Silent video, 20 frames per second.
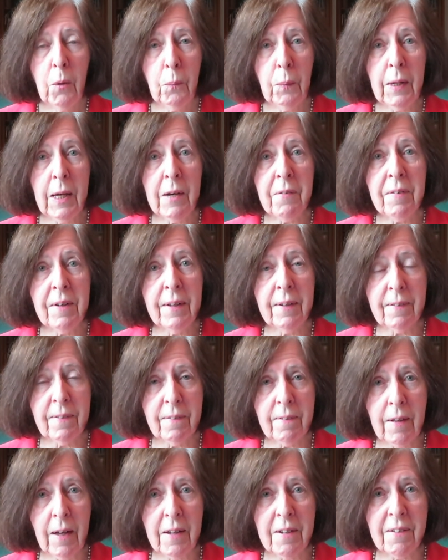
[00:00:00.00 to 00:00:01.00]
We have an
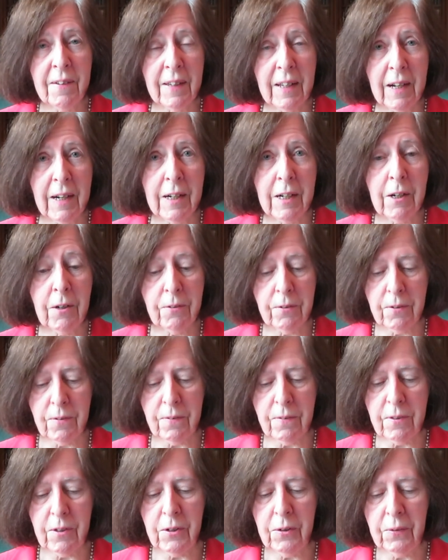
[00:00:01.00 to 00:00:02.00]
exciting hour or
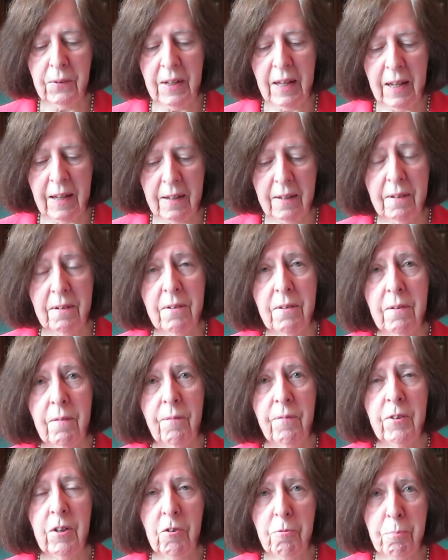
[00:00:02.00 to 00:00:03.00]
so ahead
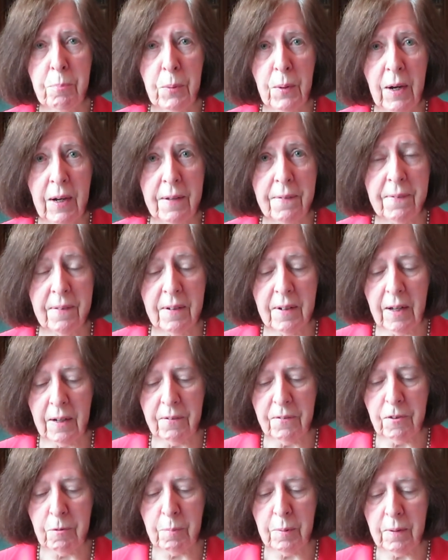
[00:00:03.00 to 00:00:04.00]
of prize
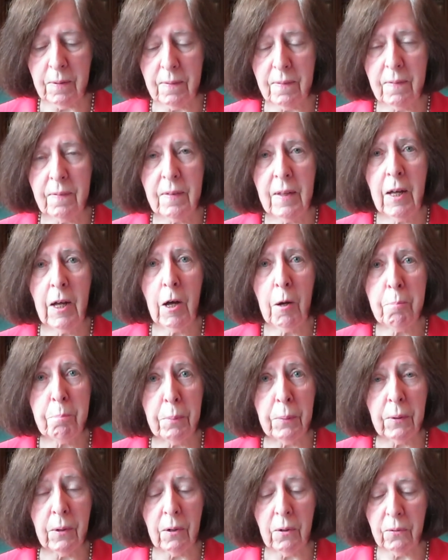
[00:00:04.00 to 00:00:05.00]
announcements,
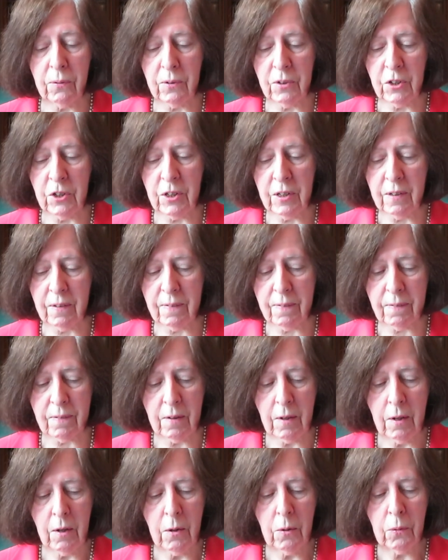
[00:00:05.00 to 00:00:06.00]
book launches,
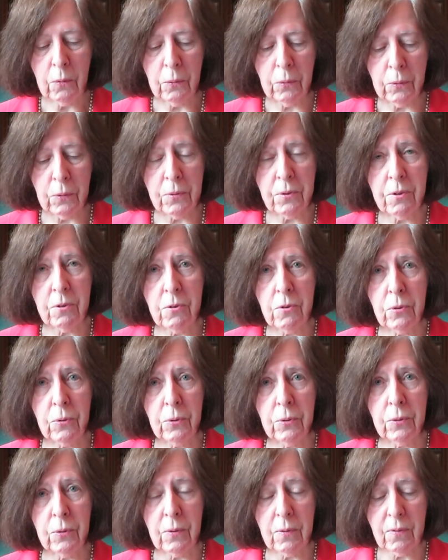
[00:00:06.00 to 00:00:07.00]
author
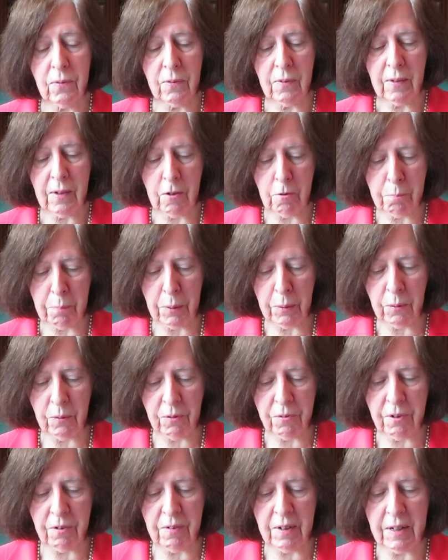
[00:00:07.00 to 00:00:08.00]
talks and
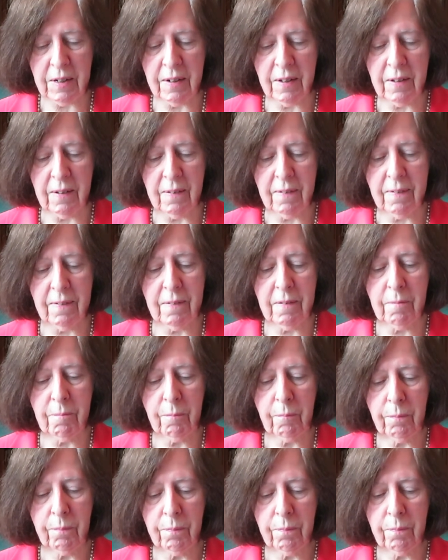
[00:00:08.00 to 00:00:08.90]
poetry readings.